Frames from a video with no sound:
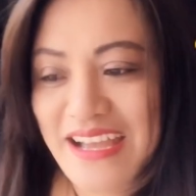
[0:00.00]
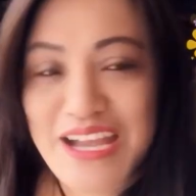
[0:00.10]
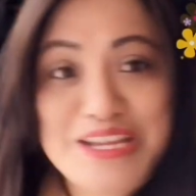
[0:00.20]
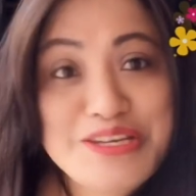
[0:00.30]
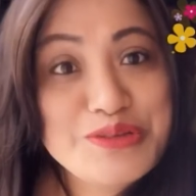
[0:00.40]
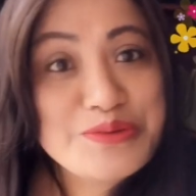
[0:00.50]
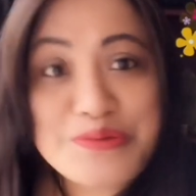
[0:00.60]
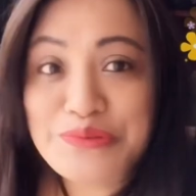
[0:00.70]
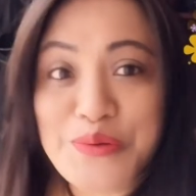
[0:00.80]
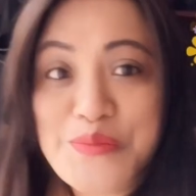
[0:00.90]
and
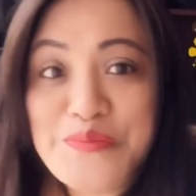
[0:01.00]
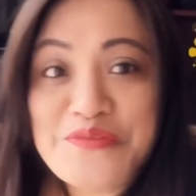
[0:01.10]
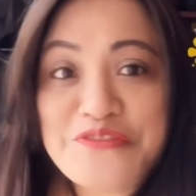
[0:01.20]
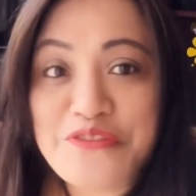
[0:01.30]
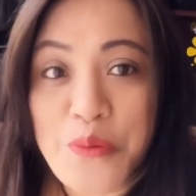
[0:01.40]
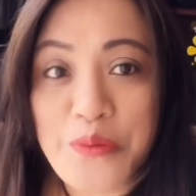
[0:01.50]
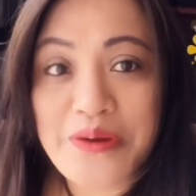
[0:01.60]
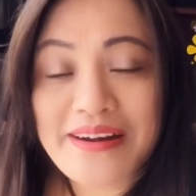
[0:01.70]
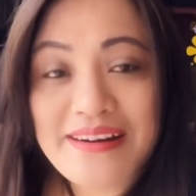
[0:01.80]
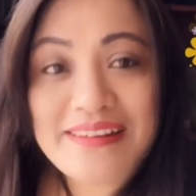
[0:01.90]
no room
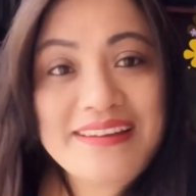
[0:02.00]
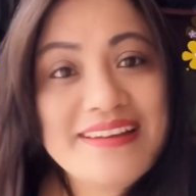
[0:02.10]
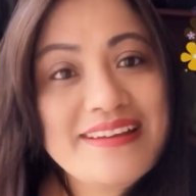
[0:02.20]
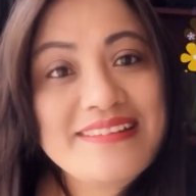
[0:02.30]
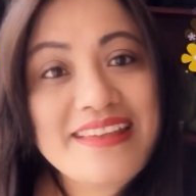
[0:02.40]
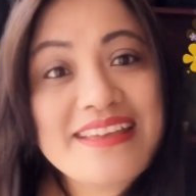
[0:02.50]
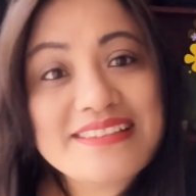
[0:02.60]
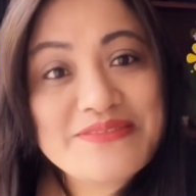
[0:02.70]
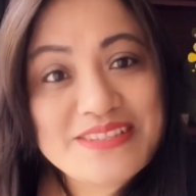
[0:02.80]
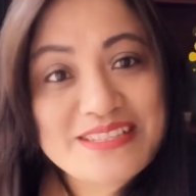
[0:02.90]
for
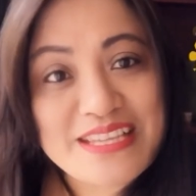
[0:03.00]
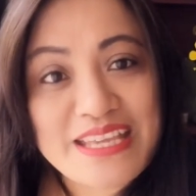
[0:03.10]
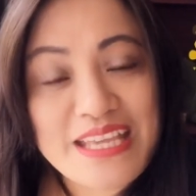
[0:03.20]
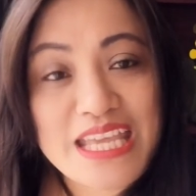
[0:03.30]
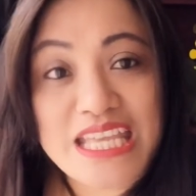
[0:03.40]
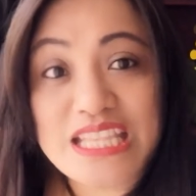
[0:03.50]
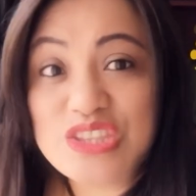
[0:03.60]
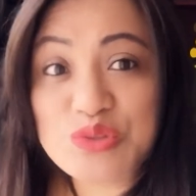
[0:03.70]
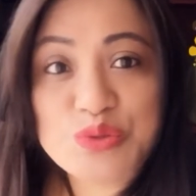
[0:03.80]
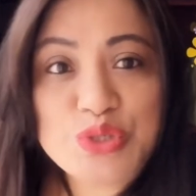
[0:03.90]
negativity
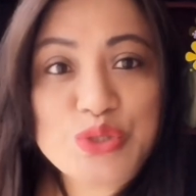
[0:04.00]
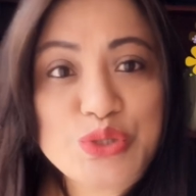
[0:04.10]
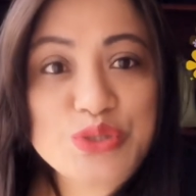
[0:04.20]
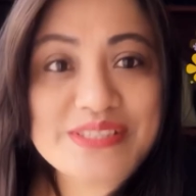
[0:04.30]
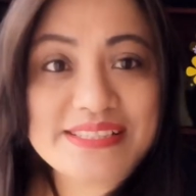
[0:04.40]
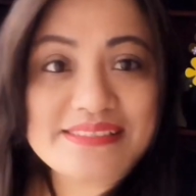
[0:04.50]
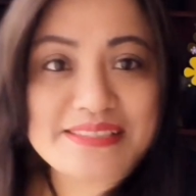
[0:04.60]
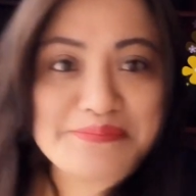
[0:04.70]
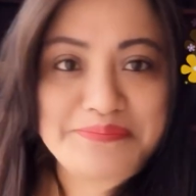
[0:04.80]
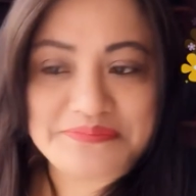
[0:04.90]
into your
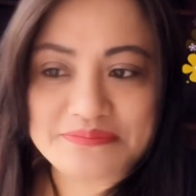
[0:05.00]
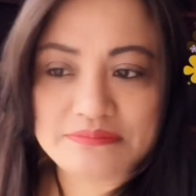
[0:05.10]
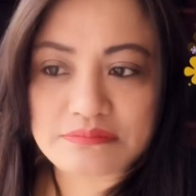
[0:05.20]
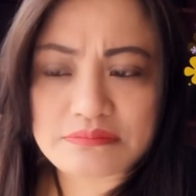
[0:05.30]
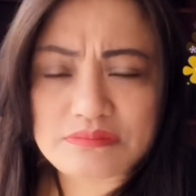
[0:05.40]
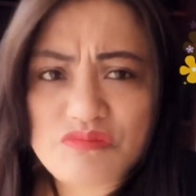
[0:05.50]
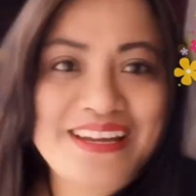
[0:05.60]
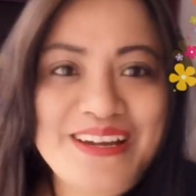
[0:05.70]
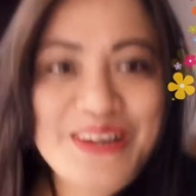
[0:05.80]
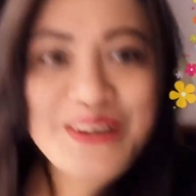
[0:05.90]
system.
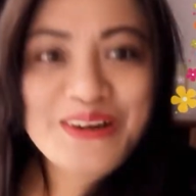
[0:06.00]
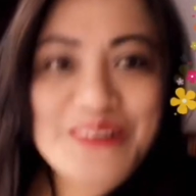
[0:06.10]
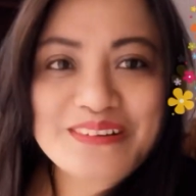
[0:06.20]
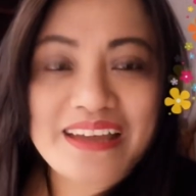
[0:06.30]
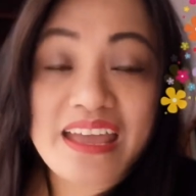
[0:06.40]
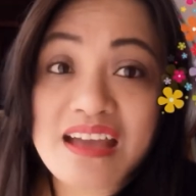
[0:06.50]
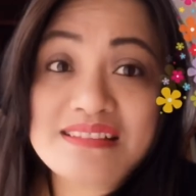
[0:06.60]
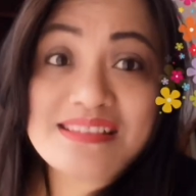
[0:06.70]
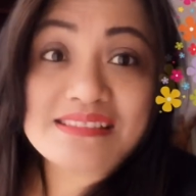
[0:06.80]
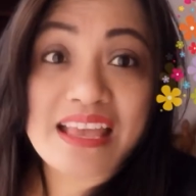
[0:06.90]
Okay,
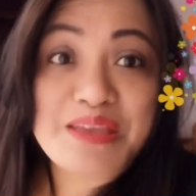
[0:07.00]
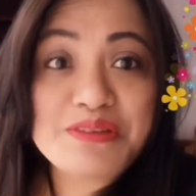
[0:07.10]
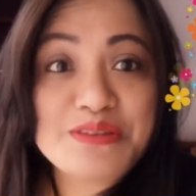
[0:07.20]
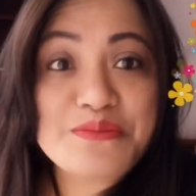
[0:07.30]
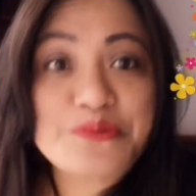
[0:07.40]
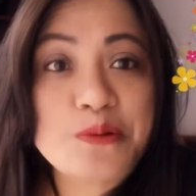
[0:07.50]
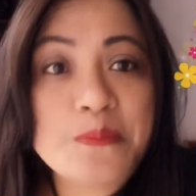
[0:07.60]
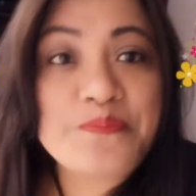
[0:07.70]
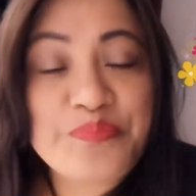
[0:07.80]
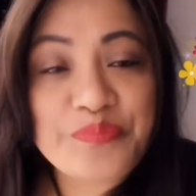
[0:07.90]
and stay beautiful,
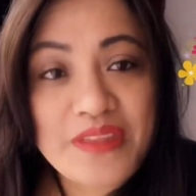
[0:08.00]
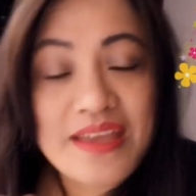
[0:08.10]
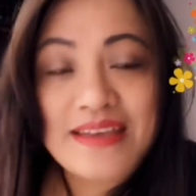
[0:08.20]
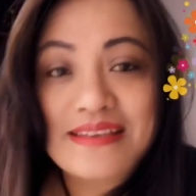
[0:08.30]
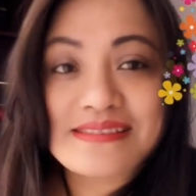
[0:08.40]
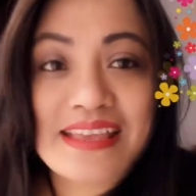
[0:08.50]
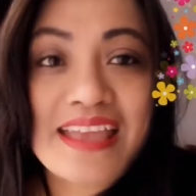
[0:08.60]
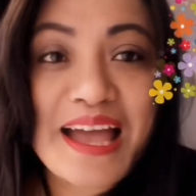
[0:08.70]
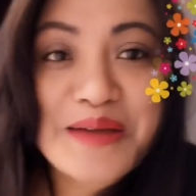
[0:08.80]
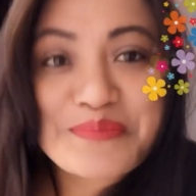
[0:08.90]
stay
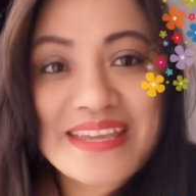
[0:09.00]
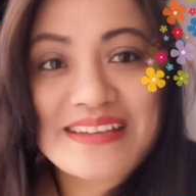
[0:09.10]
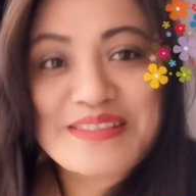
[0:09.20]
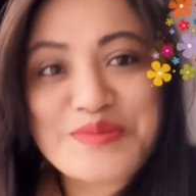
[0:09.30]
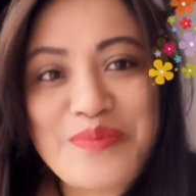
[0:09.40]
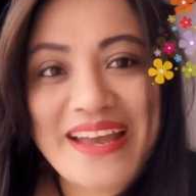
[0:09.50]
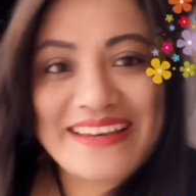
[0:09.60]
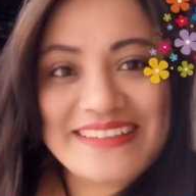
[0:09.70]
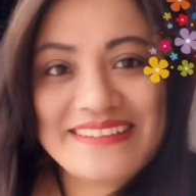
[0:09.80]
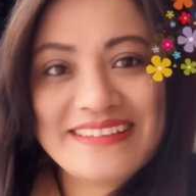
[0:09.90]
happy and
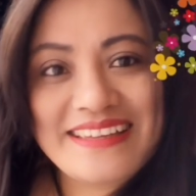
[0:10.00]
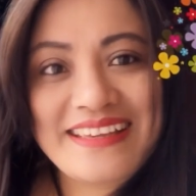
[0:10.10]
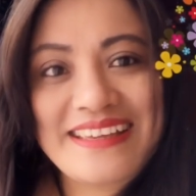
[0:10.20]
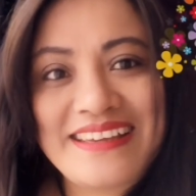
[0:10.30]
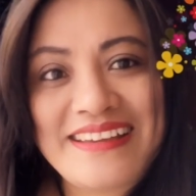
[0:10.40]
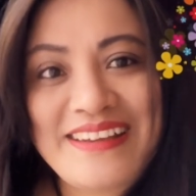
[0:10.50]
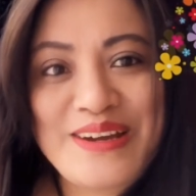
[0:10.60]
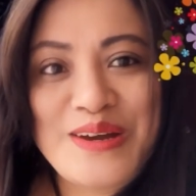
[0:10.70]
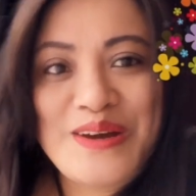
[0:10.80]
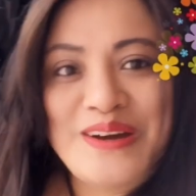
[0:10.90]
smiling.
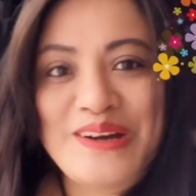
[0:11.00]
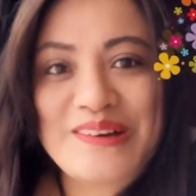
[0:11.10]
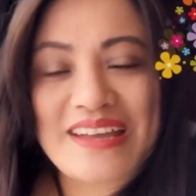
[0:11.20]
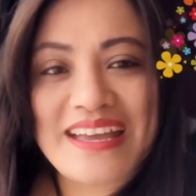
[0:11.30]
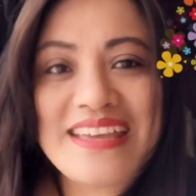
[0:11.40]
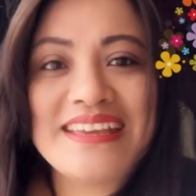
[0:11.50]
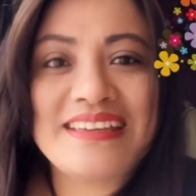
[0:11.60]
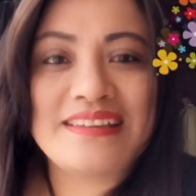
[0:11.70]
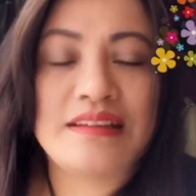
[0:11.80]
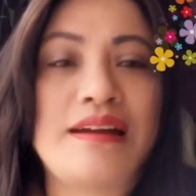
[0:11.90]
Okay,
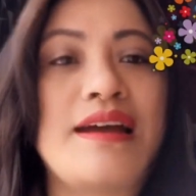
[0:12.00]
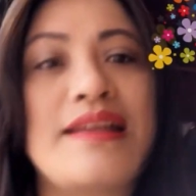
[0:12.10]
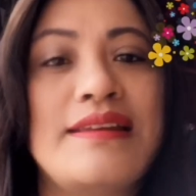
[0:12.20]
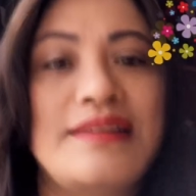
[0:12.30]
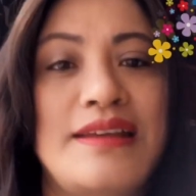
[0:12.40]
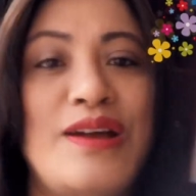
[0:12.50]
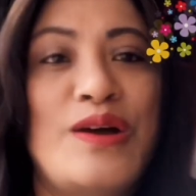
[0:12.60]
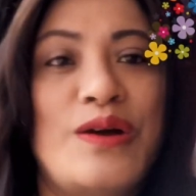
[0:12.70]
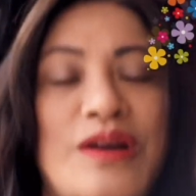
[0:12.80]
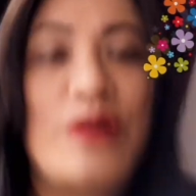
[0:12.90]
and
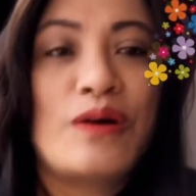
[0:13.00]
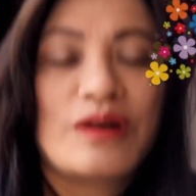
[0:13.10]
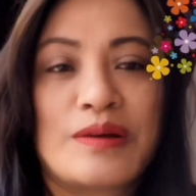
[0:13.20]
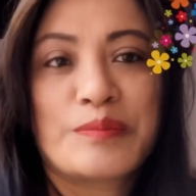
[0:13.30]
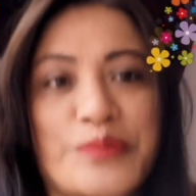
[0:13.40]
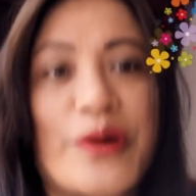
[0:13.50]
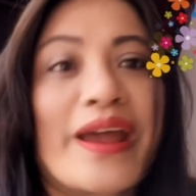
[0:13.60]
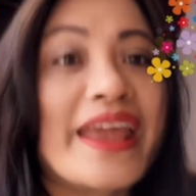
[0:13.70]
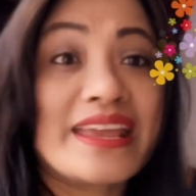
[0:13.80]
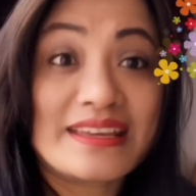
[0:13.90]

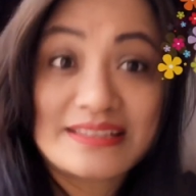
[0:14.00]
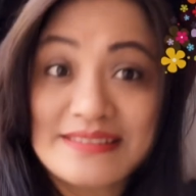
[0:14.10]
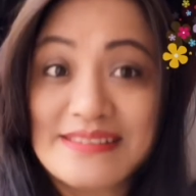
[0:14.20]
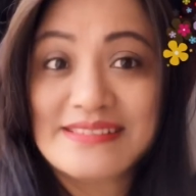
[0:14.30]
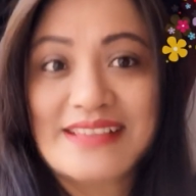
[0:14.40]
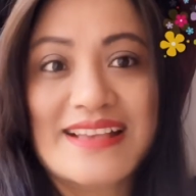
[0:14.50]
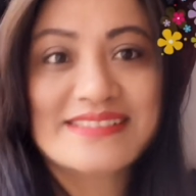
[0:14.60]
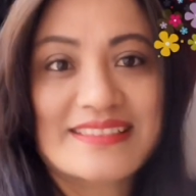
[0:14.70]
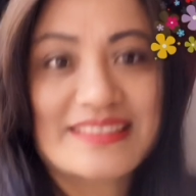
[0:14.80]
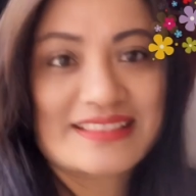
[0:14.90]
pray
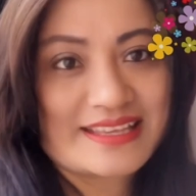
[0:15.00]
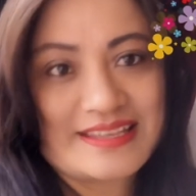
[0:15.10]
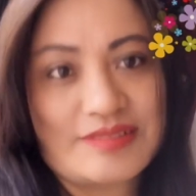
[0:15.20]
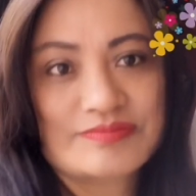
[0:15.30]
incessantly.